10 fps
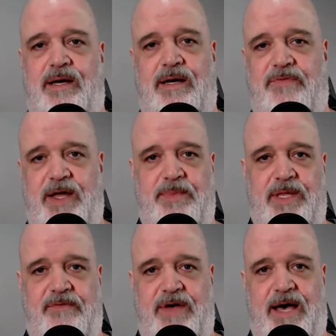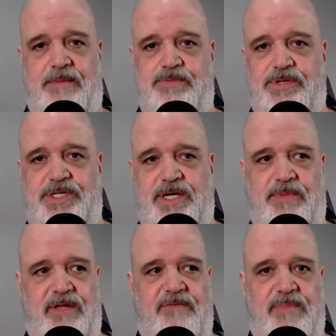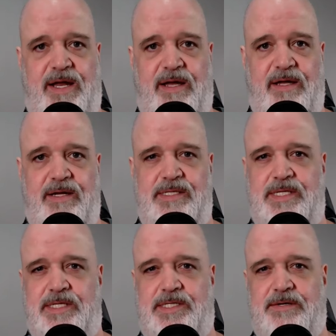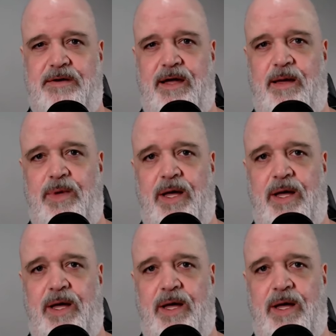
family of apps, which I believe Meta is Instagram,